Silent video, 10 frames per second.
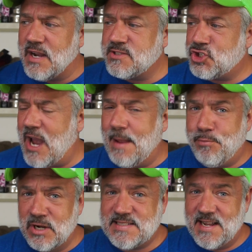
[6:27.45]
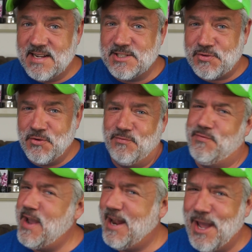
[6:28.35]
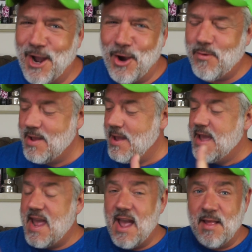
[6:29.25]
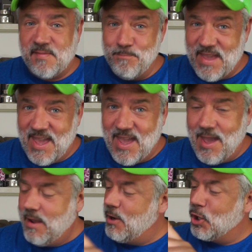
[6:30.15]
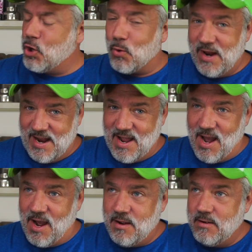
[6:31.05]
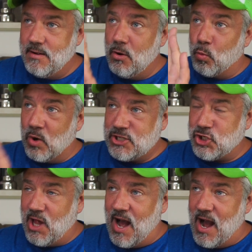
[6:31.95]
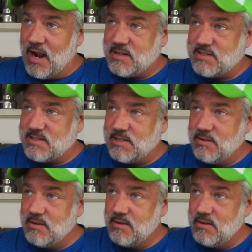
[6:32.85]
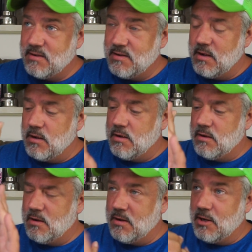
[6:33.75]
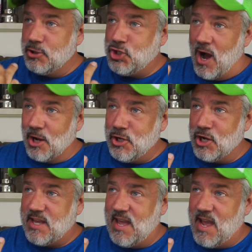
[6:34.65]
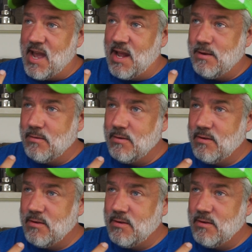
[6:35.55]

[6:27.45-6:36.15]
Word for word: Shane puts in his video is me, Karina, Rich Lux, John Cookian.